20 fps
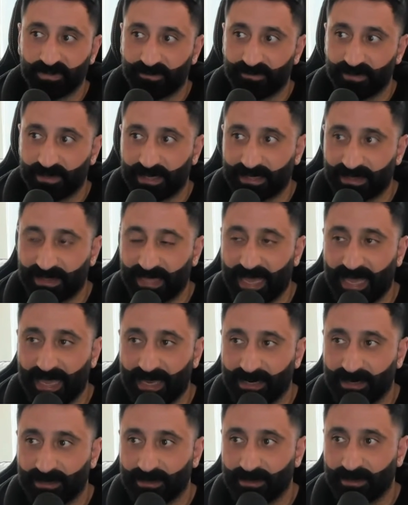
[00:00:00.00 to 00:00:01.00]
I feel like
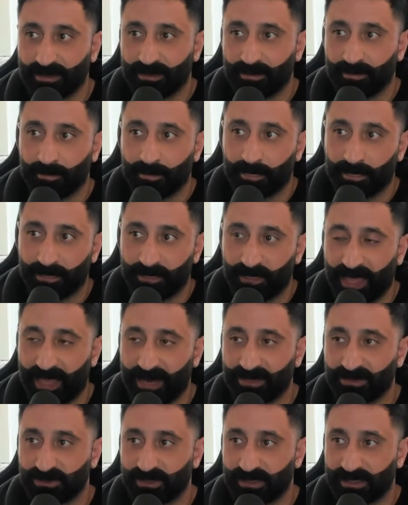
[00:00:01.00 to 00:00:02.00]
that
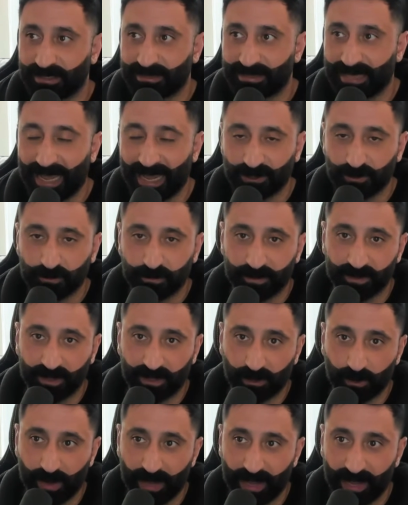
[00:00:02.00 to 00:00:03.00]
is the attachment
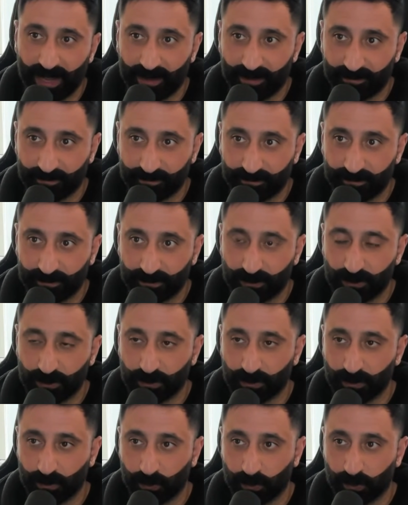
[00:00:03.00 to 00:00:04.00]
that you have
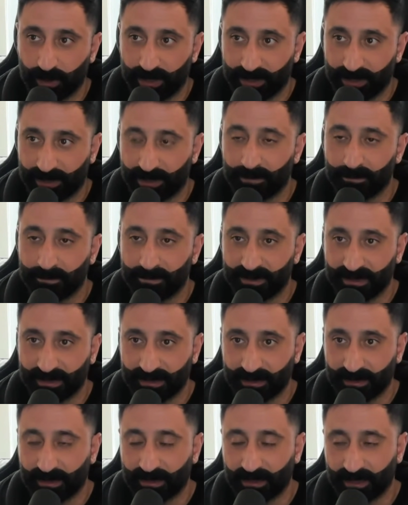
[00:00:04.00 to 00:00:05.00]
to a
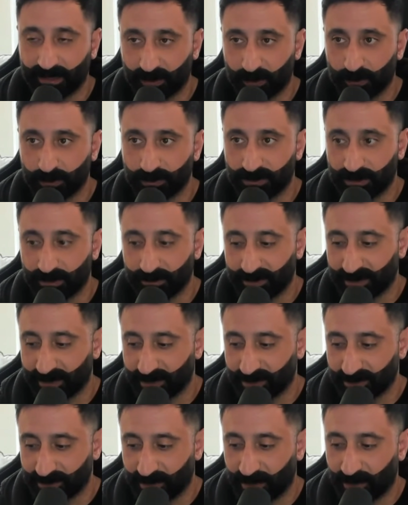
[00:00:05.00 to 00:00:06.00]
company like Huzi,
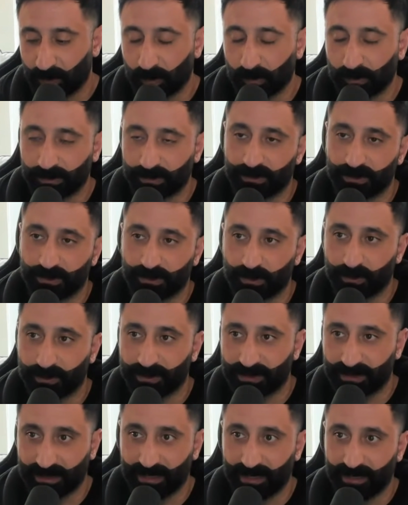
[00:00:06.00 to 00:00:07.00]
because not only are you
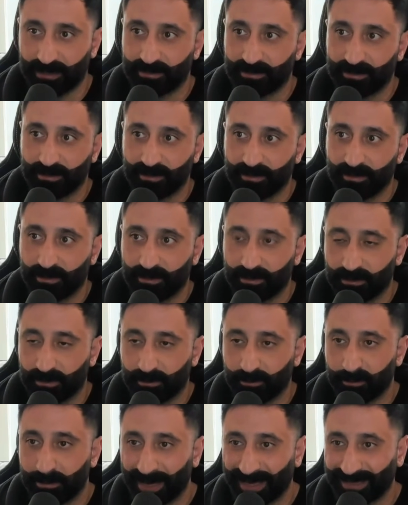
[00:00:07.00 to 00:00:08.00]
going to get
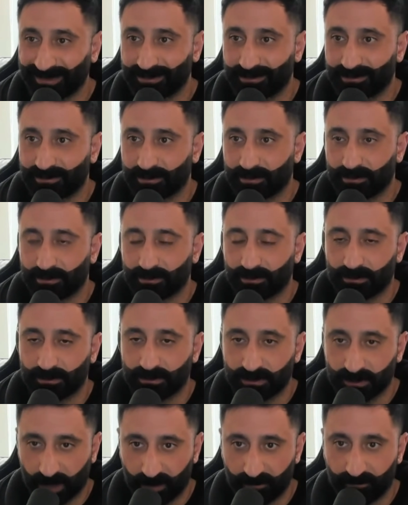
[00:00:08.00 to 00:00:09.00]
the best
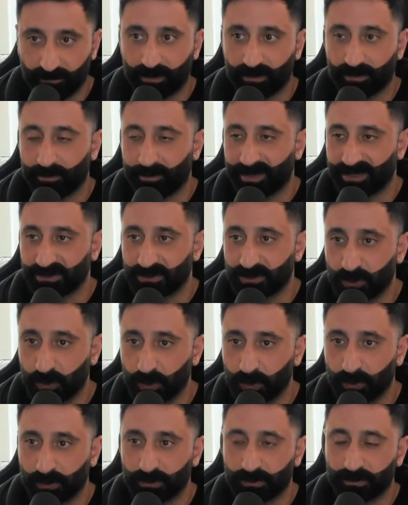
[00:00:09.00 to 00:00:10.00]
software, the best
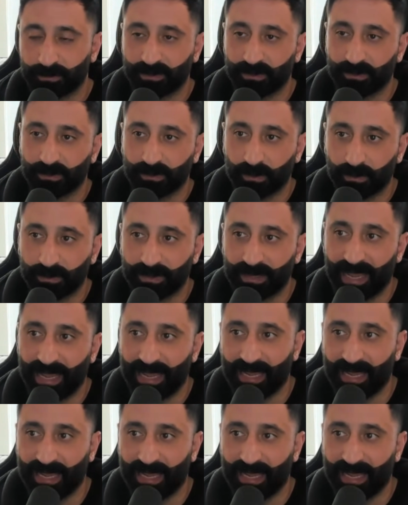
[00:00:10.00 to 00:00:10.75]
tools, but you're going to